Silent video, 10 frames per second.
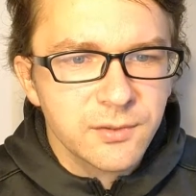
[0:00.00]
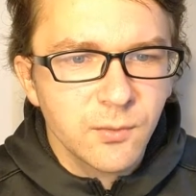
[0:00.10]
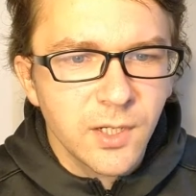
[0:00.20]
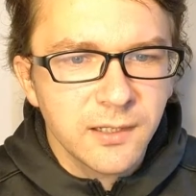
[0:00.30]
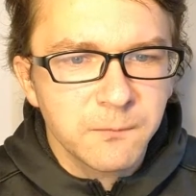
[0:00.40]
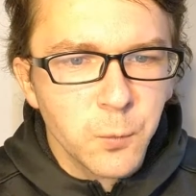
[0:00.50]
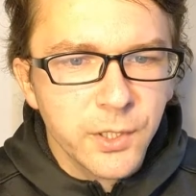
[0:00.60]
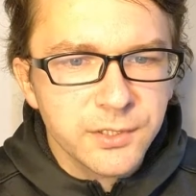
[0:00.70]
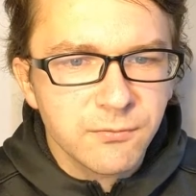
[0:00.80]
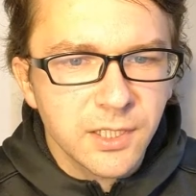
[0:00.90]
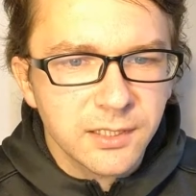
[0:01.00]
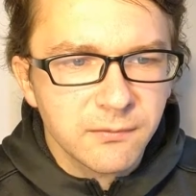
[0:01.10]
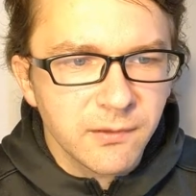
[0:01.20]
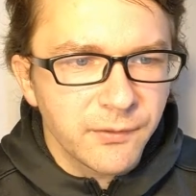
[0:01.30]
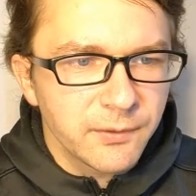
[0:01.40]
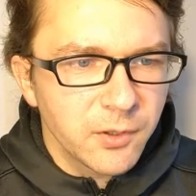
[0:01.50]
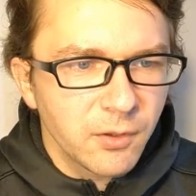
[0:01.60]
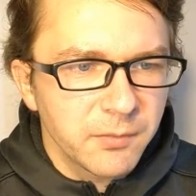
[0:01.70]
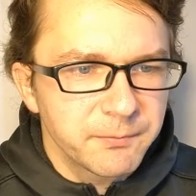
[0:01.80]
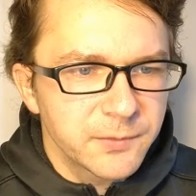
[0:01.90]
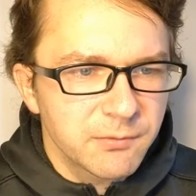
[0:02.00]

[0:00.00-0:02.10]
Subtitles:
as a way of wandering around the problem